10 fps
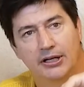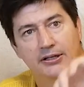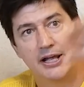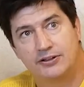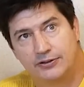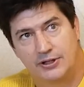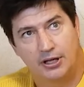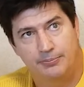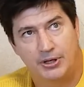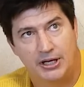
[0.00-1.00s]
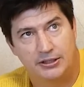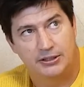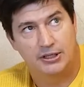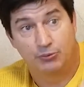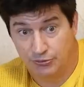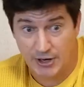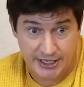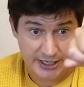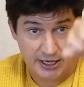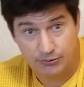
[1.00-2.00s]
then that's done by the, and we
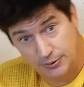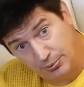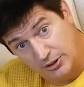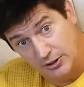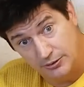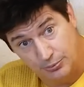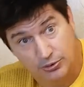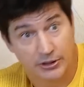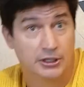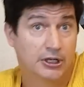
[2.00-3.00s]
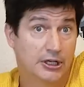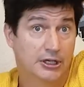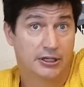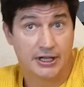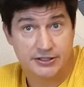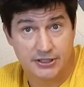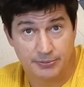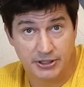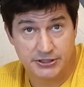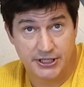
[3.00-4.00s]
write it out. We put it on the board. And that's
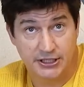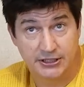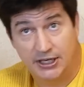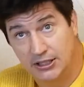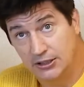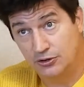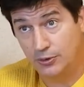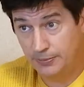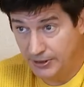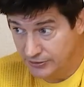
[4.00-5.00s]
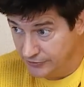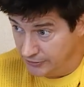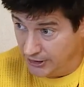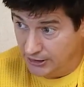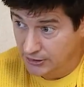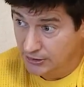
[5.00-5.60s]
done by the second day and then 20 pages a day.